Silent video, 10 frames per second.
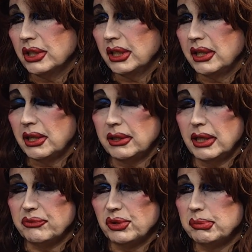and that
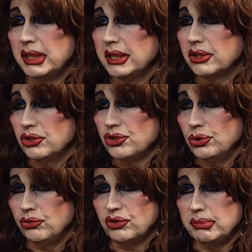everybody could
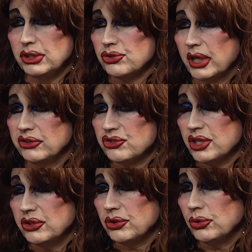choose to be
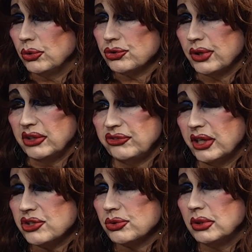transgender or
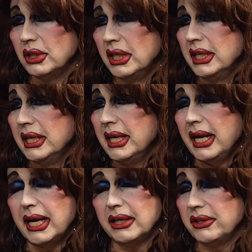transsexual.
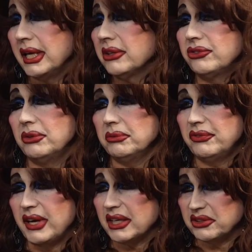And that's in
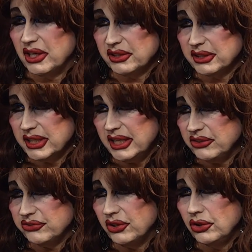fact not the
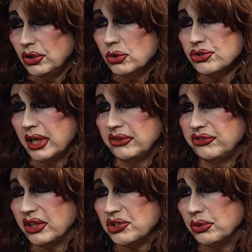case. No
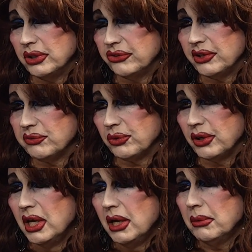transsexual has ever
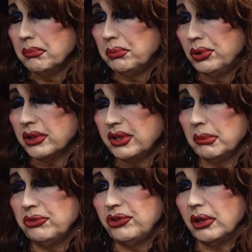put
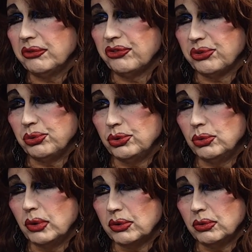themselves through
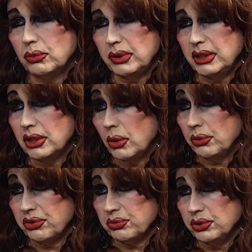what we go
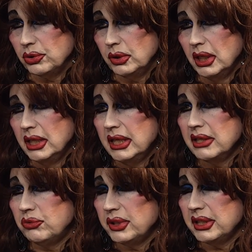through
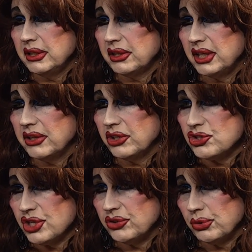if we didn't think that
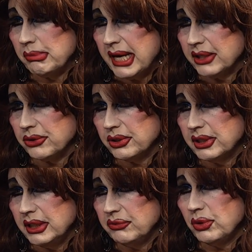gender mattered.
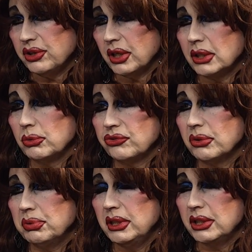If we thought it was
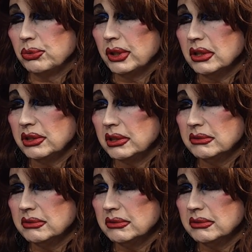completely relative,